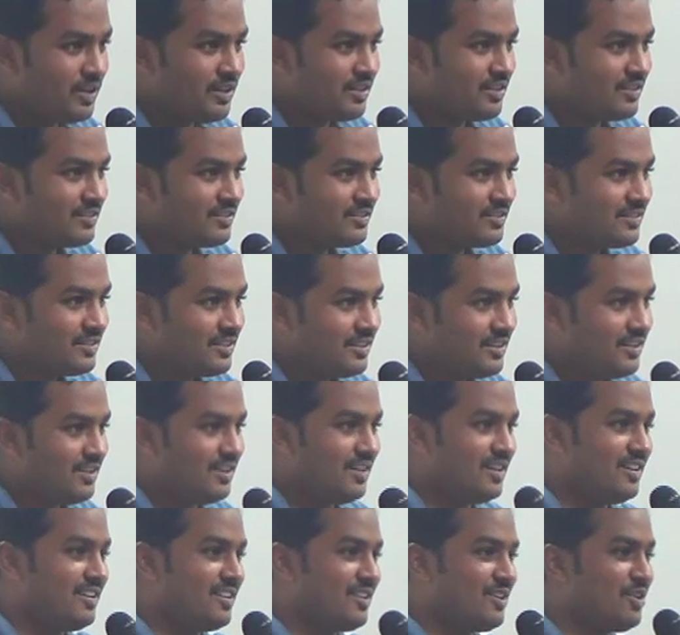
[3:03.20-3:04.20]
over?
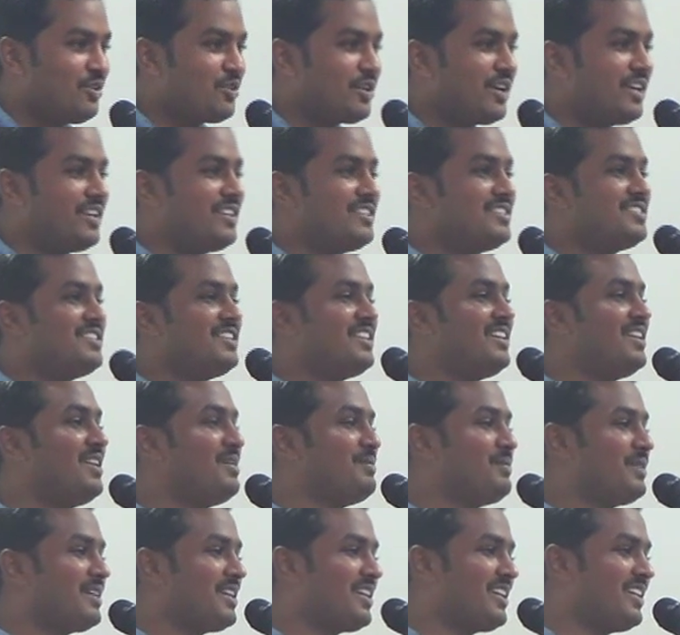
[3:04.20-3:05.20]
Yes. Now write
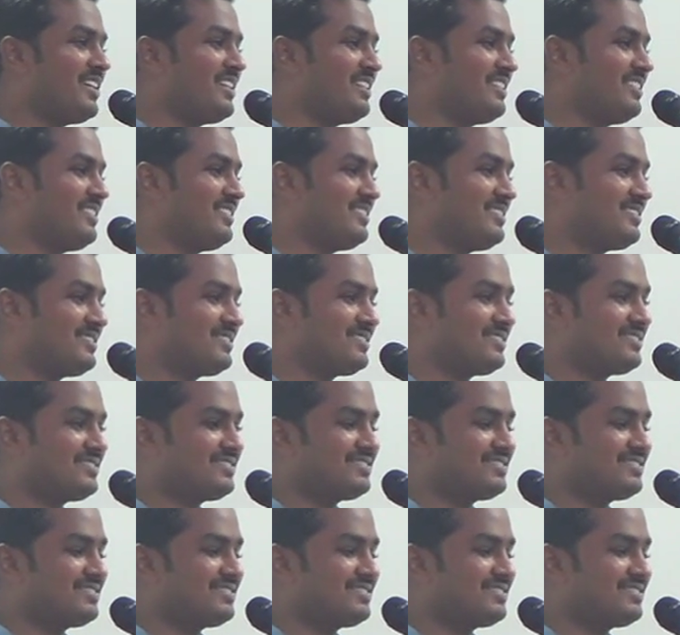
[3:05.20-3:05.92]
G Limited.